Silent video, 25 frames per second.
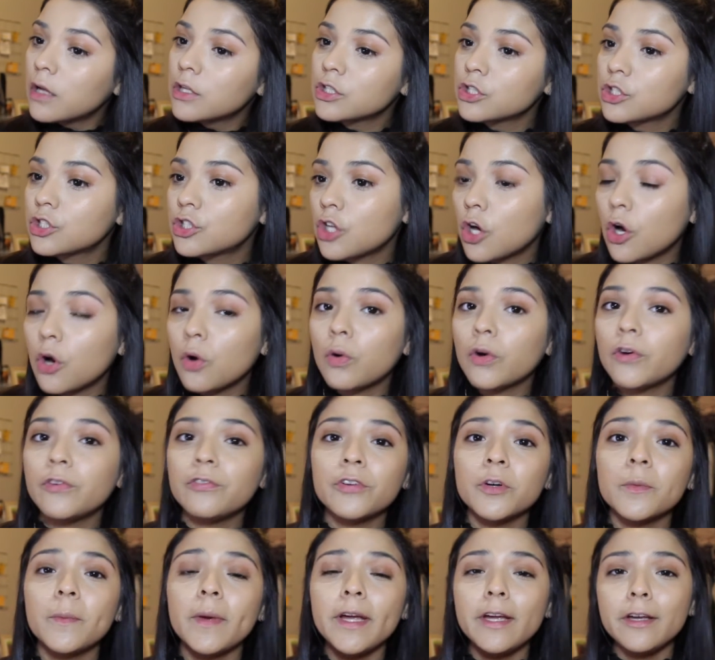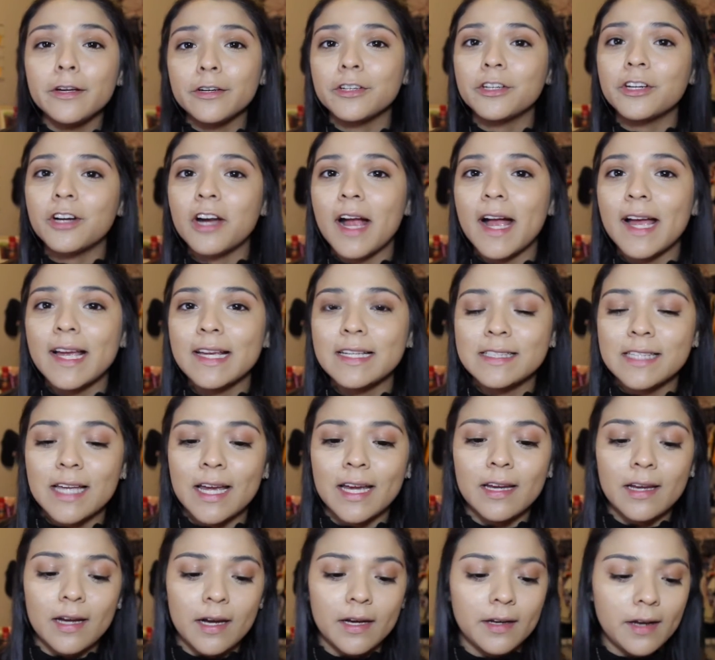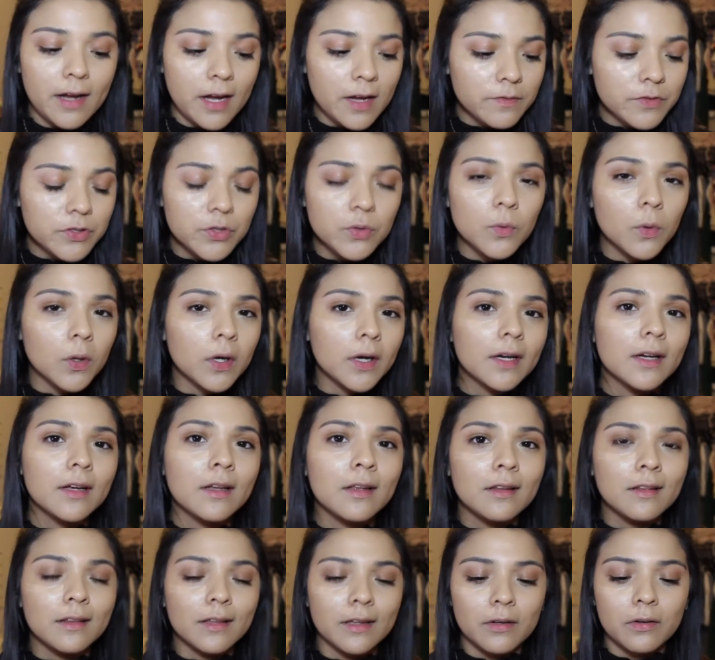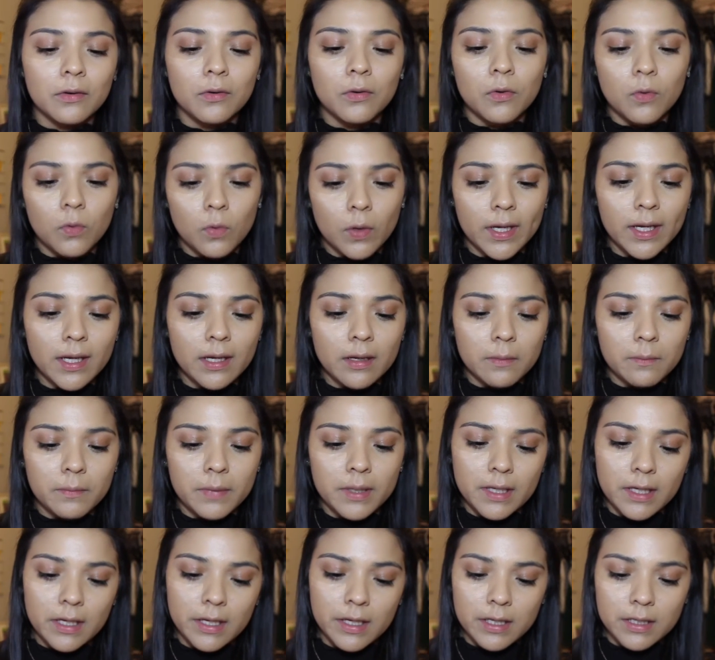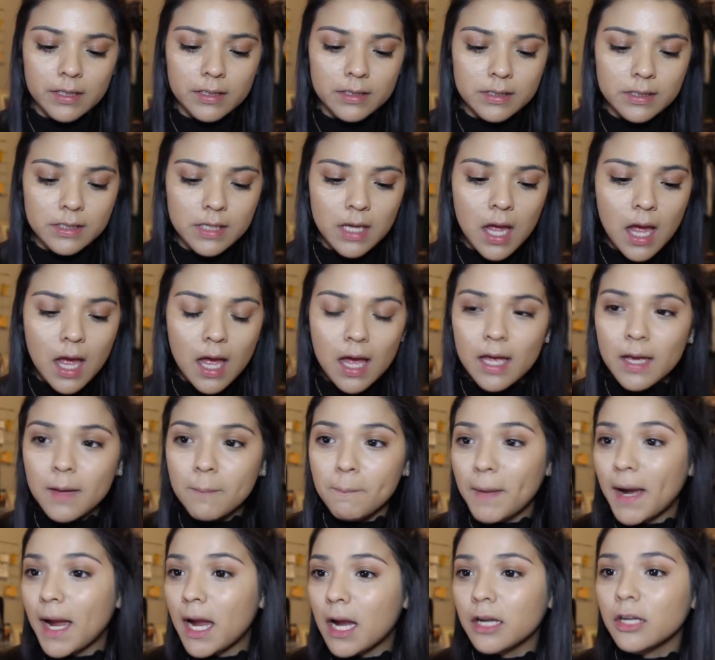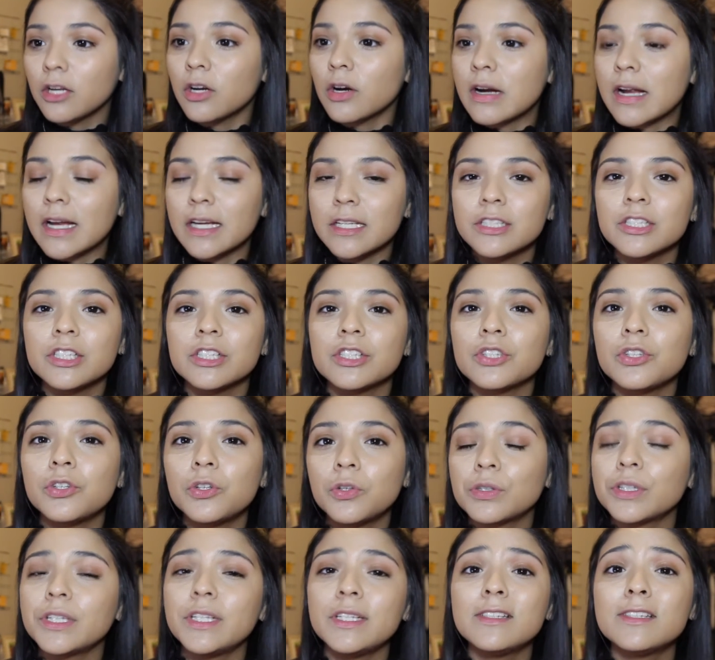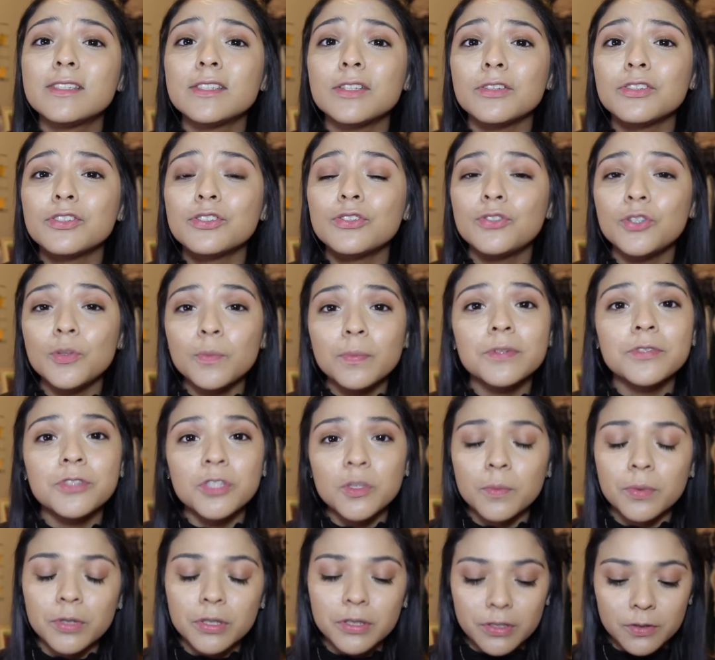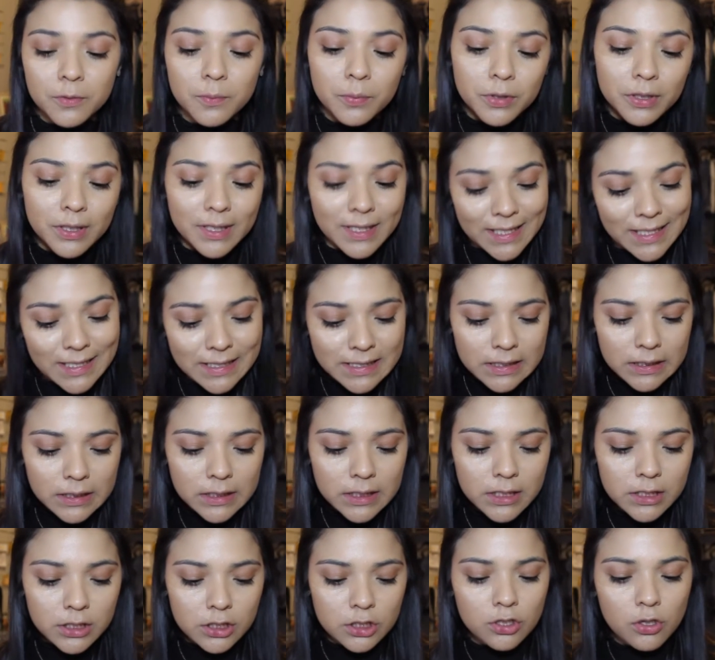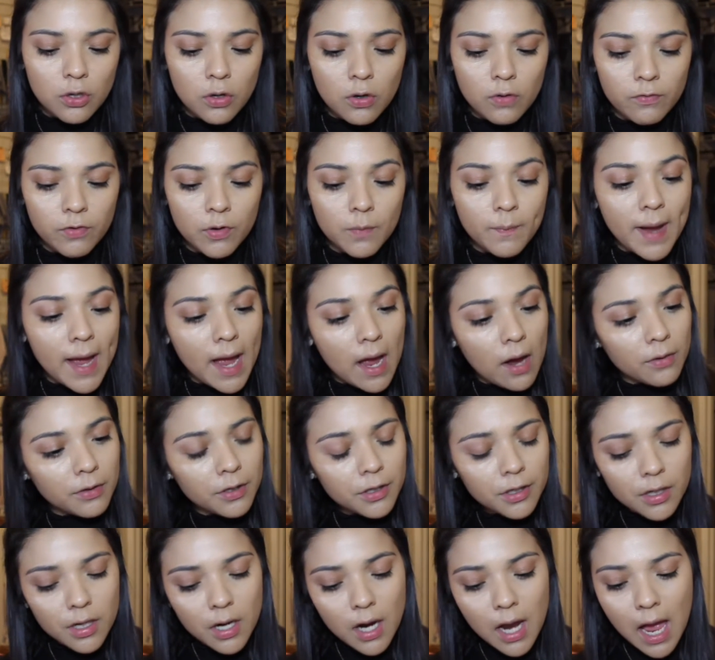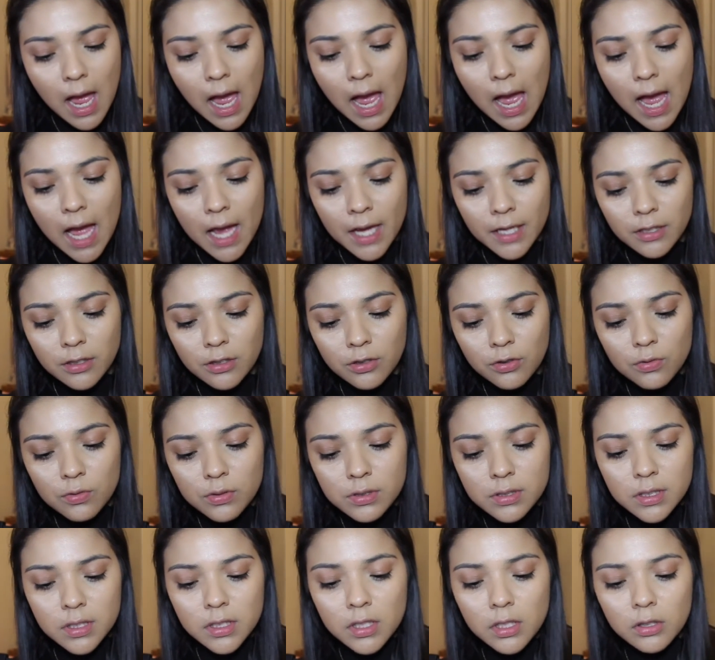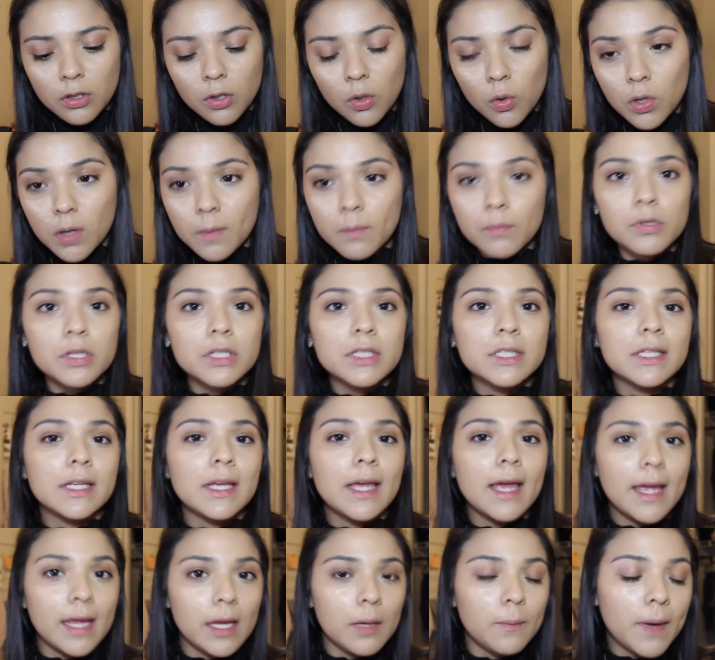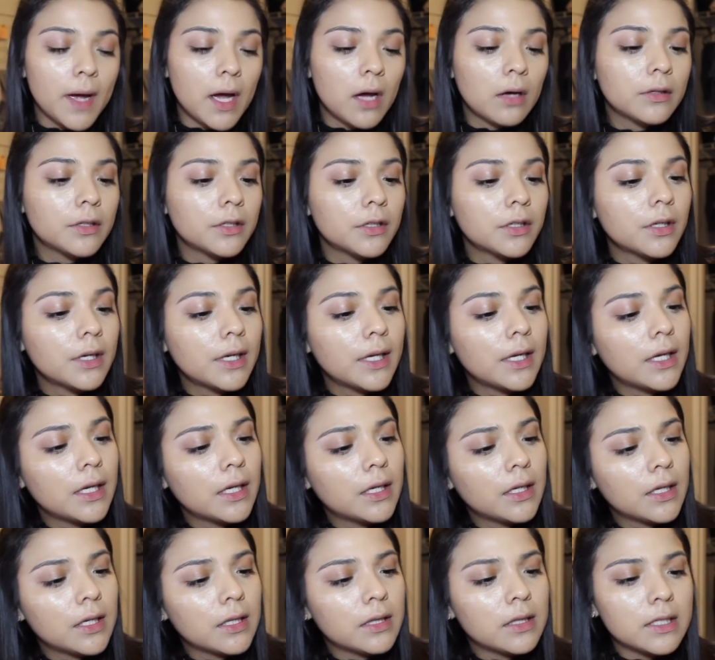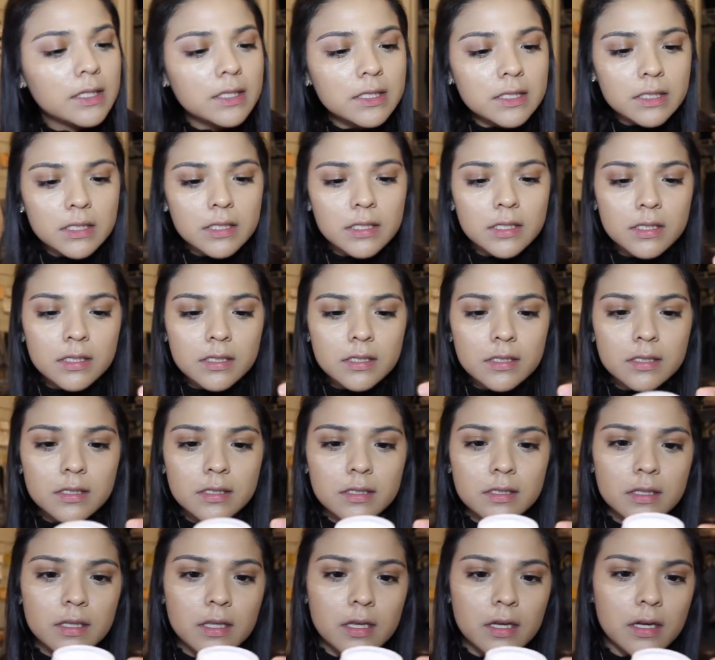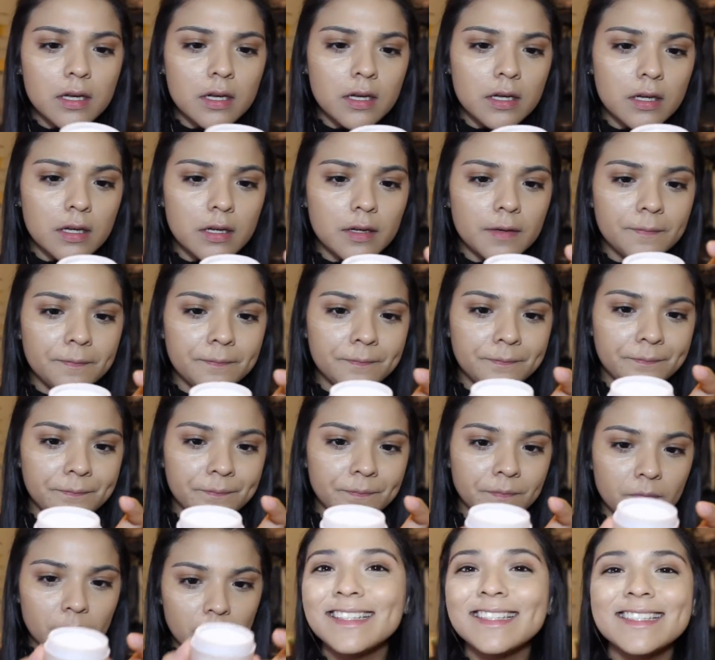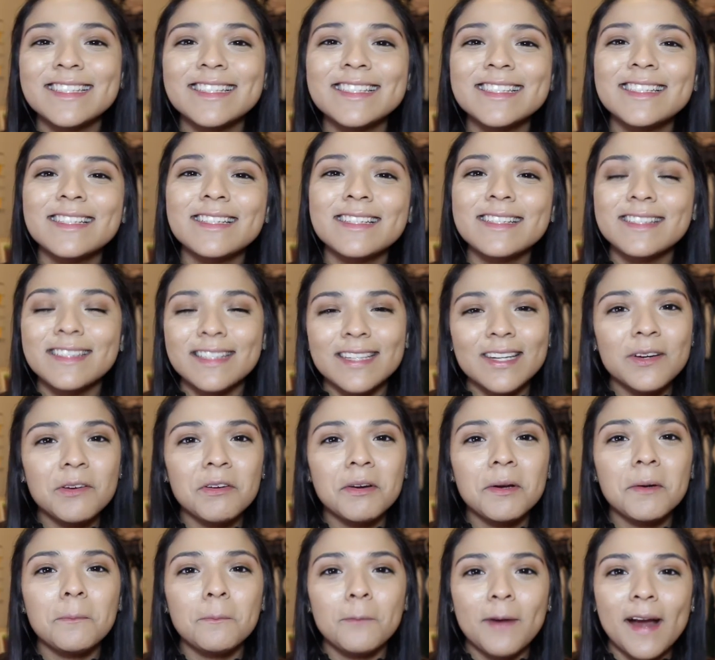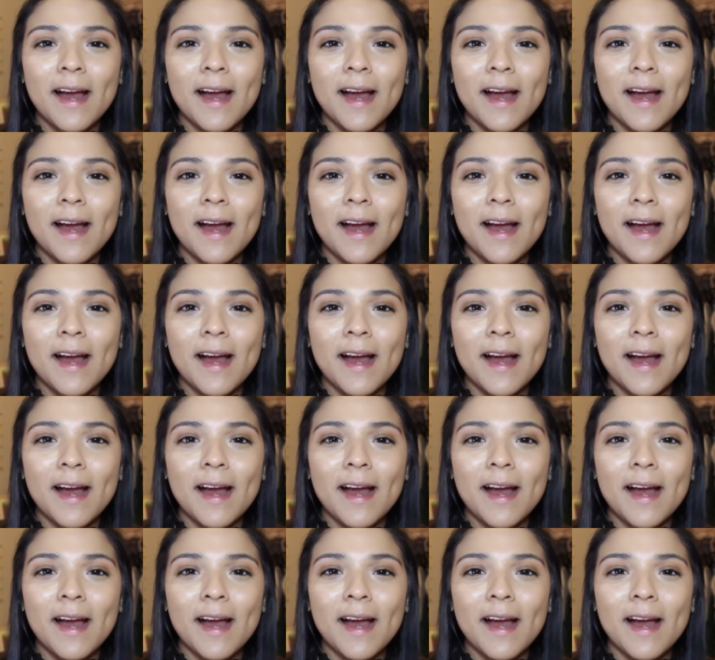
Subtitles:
So for my under eyes, I kind of have to work a little quick because my under eyes just crease super, super duper easily. So for powder, I use the Laura Mercier powder, and this is the secret